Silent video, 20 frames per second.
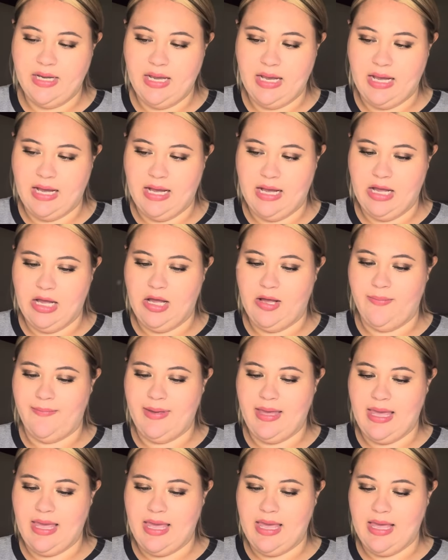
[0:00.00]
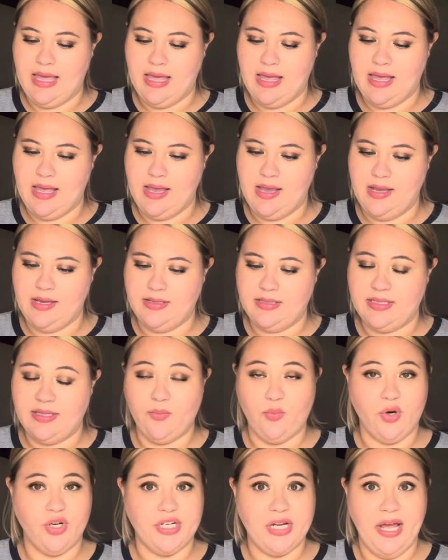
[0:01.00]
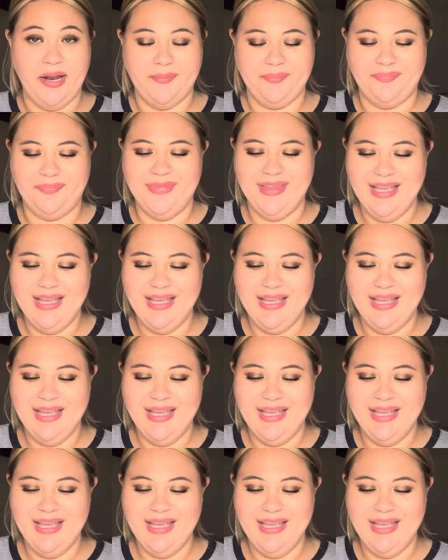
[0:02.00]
um, and we're done.